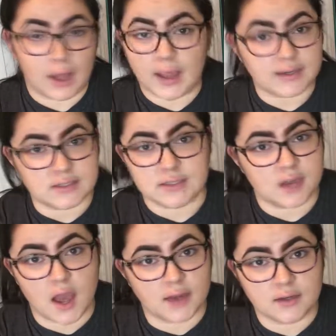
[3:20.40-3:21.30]
I did
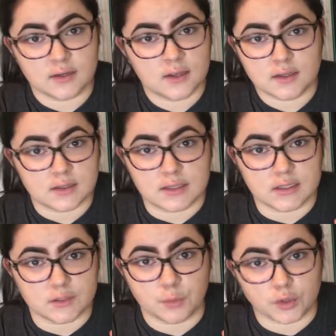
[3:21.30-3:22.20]
not
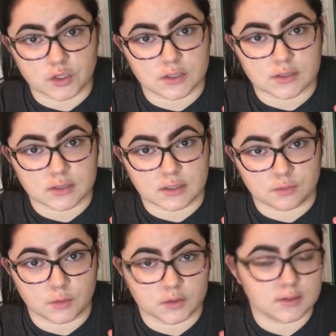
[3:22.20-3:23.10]
need to purchase these
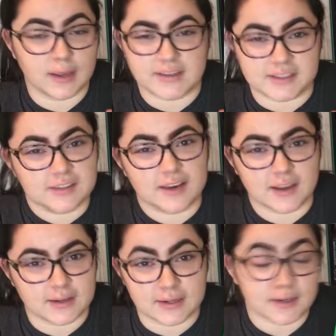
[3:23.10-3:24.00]
books. I did
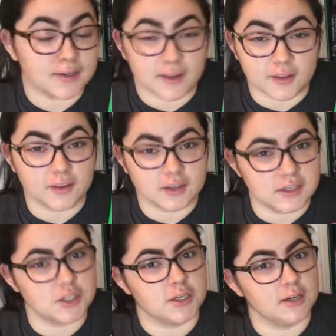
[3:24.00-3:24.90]
not need another
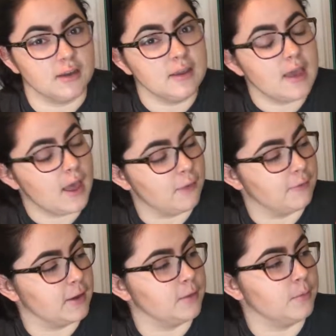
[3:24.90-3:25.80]
edition of
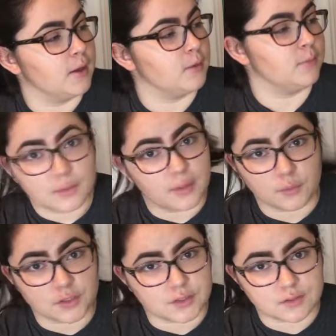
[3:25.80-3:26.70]
Harry Potter. They
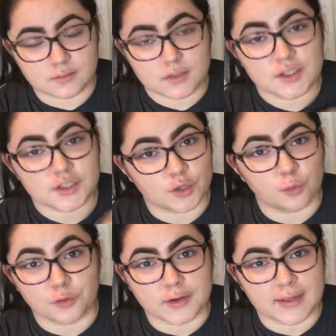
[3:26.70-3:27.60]
were just so
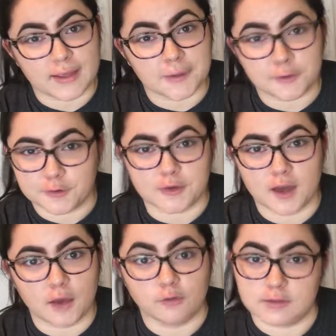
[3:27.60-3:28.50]
pretty. I could
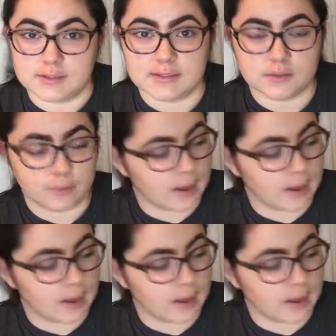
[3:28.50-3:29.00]
not resist